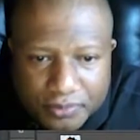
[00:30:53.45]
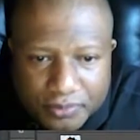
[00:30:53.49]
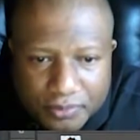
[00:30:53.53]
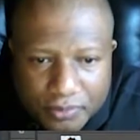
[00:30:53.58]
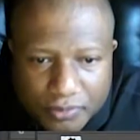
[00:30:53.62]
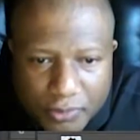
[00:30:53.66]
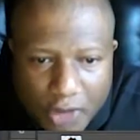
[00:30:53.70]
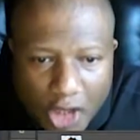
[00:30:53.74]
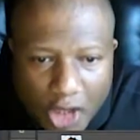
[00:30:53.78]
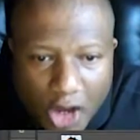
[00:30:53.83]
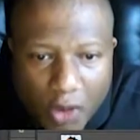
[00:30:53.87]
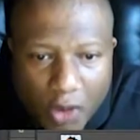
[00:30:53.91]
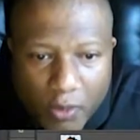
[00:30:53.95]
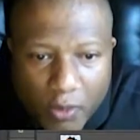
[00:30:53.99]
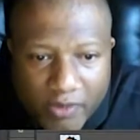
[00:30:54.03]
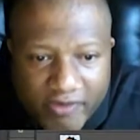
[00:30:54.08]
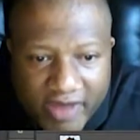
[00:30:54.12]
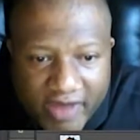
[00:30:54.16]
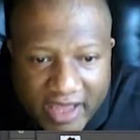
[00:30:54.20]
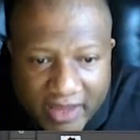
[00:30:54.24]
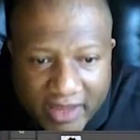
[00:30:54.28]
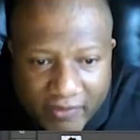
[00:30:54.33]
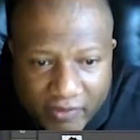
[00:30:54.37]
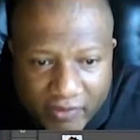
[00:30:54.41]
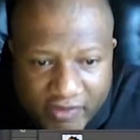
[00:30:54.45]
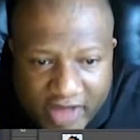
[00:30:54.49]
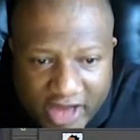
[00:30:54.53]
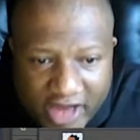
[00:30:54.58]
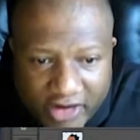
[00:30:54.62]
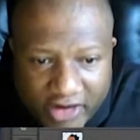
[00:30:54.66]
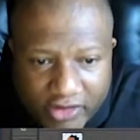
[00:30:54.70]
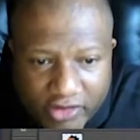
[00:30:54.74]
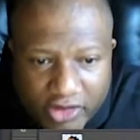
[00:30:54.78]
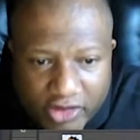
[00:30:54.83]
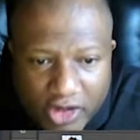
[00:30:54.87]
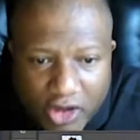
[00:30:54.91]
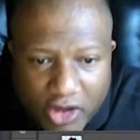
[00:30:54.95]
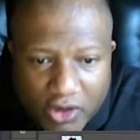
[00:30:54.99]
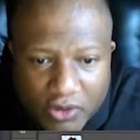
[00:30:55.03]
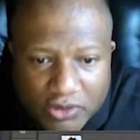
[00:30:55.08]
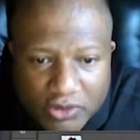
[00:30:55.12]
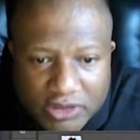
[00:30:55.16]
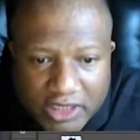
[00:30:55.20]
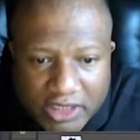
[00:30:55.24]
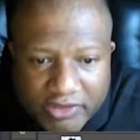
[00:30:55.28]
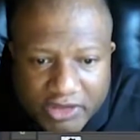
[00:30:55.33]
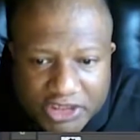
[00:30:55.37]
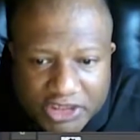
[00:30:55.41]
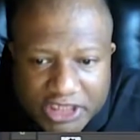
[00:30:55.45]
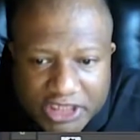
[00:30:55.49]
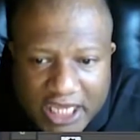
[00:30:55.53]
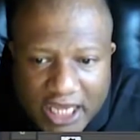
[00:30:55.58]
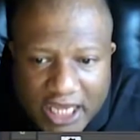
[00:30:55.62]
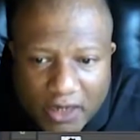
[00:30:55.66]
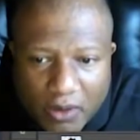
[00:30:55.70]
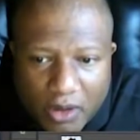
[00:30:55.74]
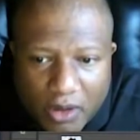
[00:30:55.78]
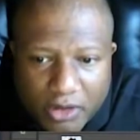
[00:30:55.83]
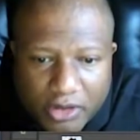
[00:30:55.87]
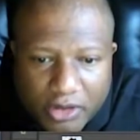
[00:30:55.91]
we've got to do the nose and the shadow underneath